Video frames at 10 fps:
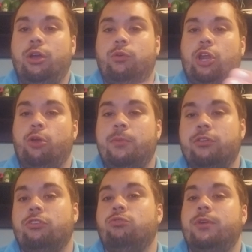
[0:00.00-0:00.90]
when they were building
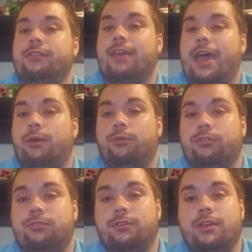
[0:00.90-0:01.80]
the Twin
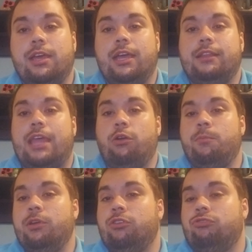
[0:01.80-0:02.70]
Towers, they were
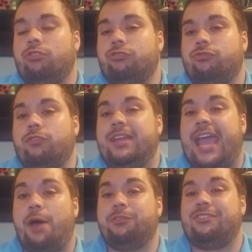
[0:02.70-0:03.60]
building a structure from the
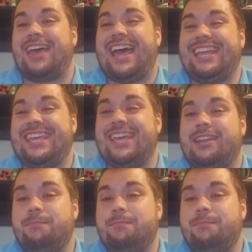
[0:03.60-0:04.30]
outside in,